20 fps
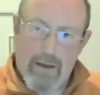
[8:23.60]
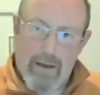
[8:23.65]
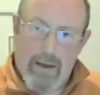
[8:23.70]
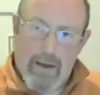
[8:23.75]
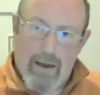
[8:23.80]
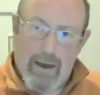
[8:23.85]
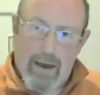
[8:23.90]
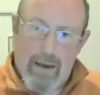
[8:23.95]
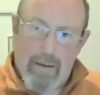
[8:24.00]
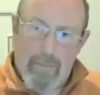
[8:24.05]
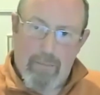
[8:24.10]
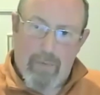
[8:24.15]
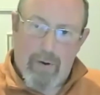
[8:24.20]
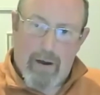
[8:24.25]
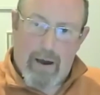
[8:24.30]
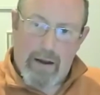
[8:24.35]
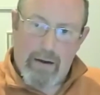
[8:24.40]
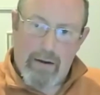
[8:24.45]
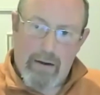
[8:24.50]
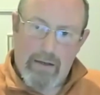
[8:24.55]

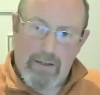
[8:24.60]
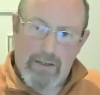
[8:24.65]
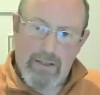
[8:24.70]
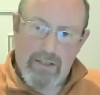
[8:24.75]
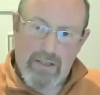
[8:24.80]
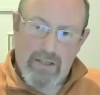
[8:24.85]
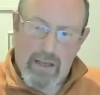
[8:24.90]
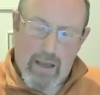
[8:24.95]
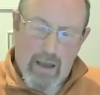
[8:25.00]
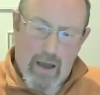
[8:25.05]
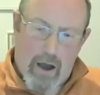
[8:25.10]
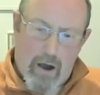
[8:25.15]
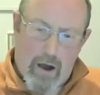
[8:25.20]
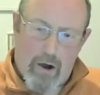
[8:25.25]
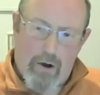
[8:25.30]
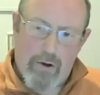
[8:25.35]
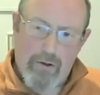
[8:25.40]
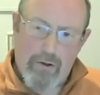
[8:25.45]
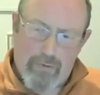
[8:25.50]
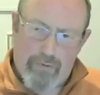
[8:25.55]
I need to see
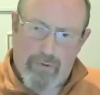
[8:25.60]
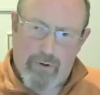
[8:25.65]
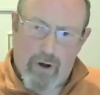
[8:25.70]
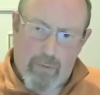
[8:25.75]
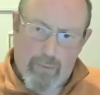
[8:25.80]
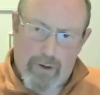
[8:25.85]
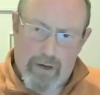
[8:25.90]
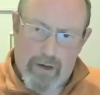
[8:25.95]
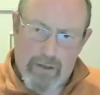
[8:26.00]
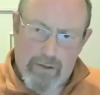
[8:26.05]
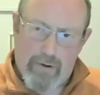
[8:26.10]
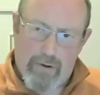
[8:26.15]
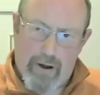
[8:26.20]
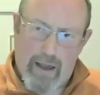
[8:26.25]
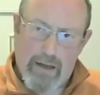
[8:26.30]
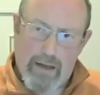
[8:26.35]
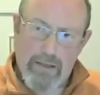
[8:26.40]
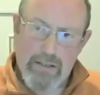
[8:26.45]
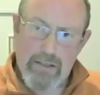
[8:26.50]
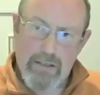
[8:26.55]
how the phenomenon
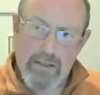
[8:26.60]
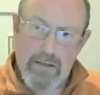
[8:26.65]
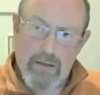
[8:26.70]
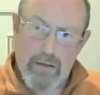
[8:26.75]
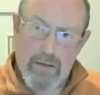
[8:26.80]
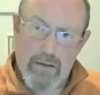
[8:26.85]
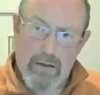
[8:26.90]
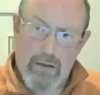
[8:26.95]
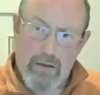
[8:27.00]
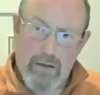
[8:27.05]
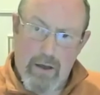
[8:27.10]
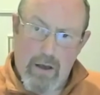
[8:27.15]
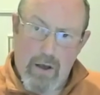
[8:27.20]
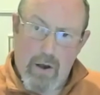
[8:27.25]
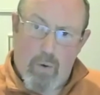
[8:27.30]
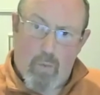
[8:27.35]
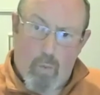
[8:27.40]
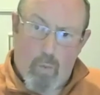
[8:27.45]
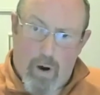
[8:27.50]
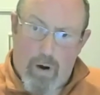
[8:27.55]
interacts.
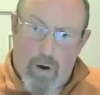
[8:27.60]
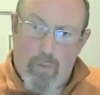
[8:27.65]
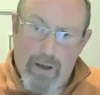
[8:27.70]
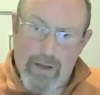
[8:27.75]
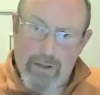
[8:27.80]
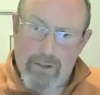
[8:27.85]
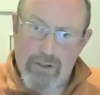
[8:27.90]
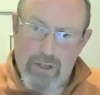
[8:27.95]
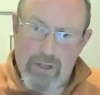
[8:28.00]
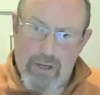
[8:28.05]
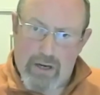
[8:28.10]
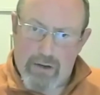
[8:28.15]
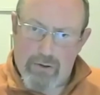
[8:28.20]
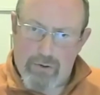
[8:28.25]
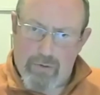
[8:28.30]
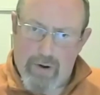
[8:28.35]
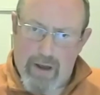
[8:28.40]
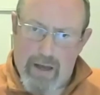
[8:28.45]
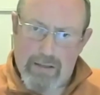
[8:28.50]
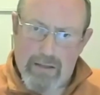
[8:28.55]
What way does it
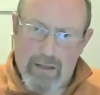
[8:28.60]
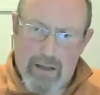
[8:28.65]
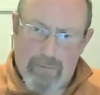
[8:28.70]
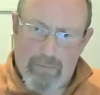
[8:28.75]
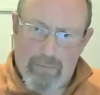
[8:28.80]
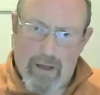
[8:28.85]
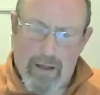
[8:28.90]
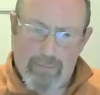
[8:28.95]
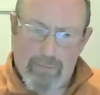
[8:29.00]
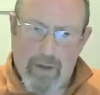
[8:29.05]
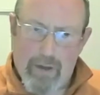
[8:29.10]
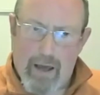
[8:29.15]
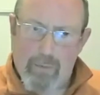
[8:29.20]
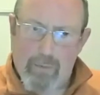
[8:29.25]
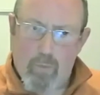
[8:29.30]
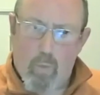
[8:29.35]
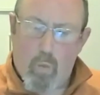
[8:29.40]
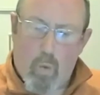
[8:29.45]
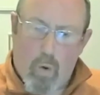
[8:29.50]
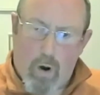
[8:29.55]
interact?
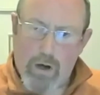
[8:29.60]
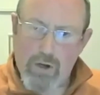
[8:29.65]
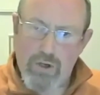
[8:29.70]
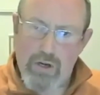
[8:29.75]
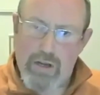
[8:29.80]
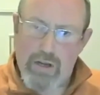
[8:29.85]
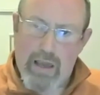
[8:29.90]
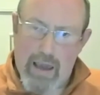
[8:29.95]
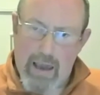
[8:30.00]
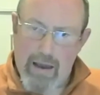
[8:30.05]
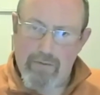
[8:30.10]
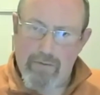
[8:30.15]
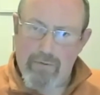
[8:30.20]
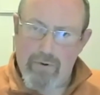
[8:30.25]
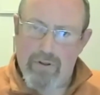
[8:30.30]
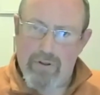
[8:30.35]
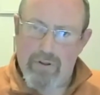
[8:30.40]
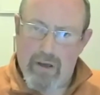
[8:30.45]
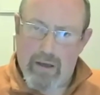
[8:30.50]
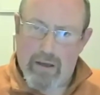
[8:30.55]
And watching
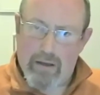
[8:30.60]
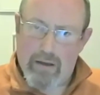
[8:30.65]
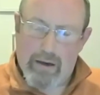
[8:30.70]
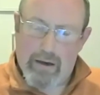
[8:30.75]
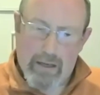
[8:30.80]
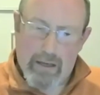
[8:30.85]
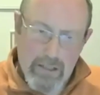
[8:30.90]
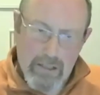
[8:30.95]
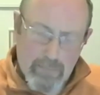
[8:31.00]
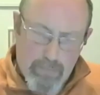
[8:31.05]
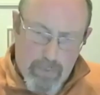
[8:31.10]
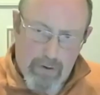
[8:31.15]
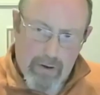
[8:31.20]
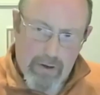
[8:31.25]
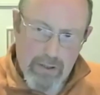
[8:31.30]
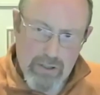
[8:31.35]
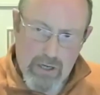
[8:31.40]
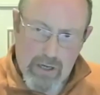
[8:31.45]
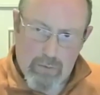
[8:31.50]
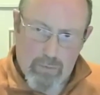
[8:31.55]
everything and
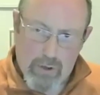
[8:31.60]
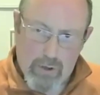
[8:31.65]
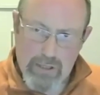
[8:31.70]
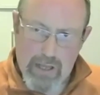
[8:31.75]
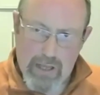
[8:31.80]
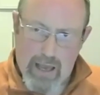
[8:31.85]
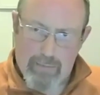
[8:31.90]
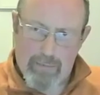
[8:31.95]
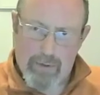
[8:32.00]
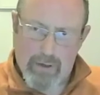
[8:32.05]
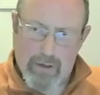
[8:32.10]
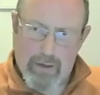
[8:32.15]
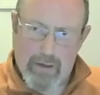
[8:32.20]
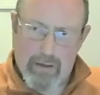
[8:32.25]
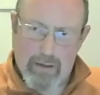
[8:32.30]
experiencing what's happening.